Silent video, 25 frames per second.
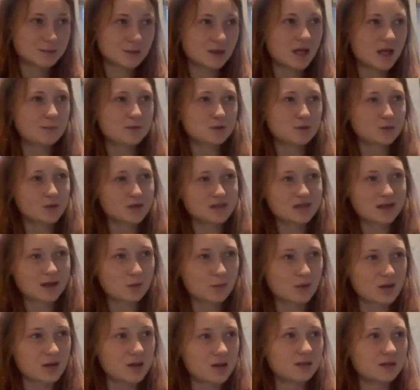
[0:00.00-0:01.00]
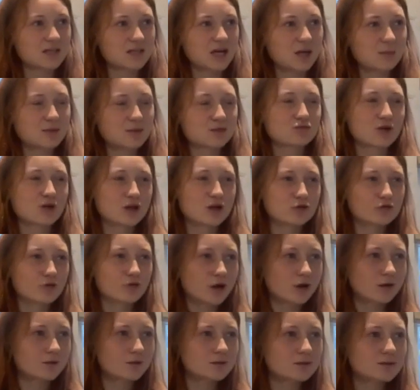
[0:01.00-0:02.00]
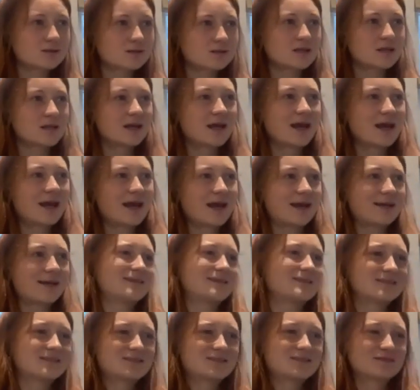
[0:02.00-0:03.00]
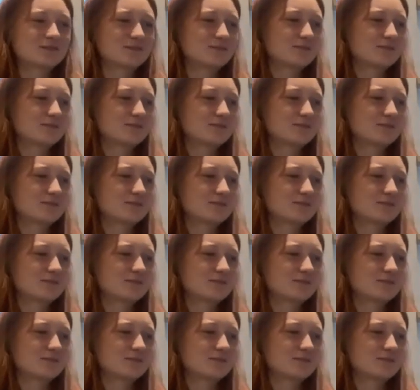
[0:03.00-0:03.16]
but comes 1 day a week to help us write grants and